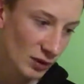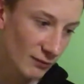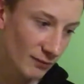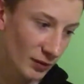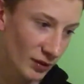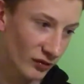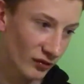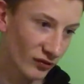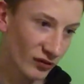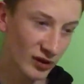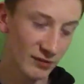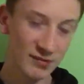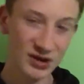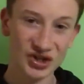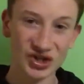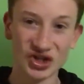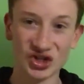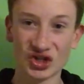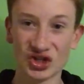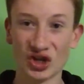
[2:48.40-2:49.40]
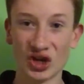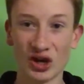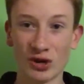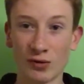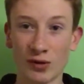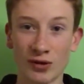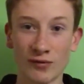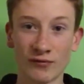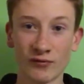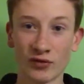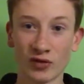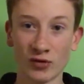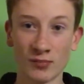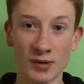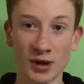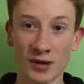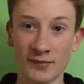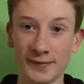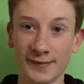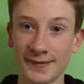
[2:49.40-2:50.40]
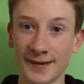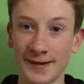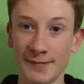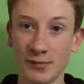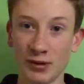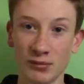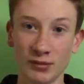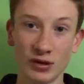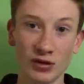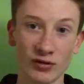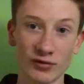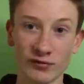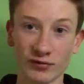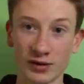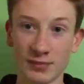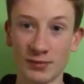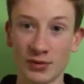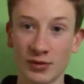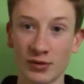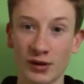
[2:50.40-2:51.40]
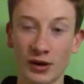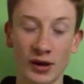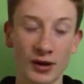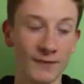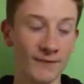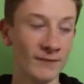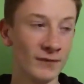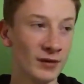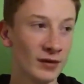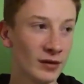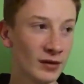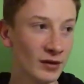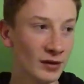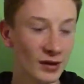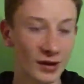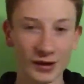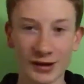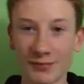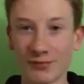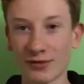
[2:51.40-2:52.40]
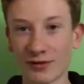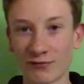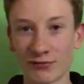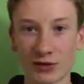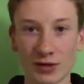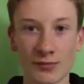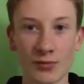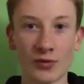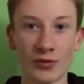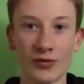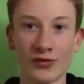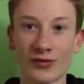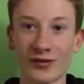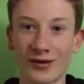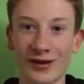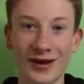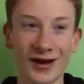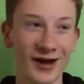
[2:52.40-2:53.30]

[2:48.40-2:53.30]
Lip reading: But as I said, Manchester United weren't superb today, but we got the 3 points. I keep saying 3 points.